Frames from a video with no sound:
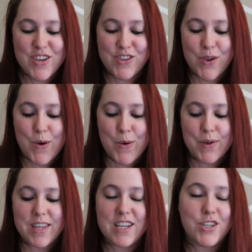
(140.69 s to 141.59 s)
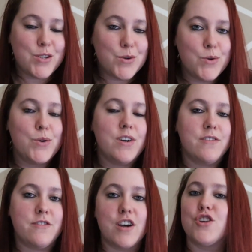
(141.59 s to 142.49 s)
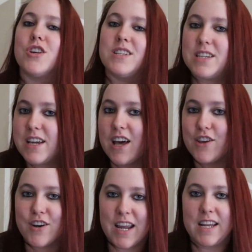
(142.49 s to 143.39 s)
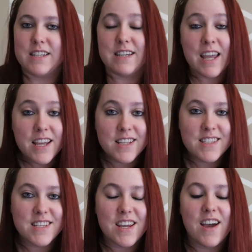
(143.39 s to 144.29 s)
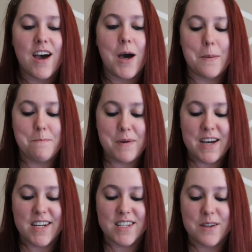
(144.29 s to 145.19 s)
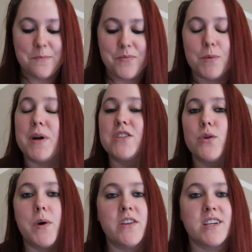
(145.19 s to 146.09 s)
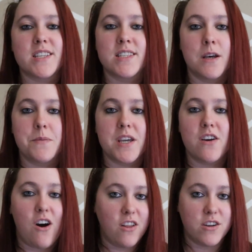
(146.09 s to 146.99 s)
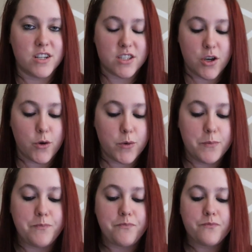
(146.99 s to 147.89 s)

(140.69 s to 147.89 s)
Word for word: So they do function together hand in hand, um, but mental wellness is something all on its own.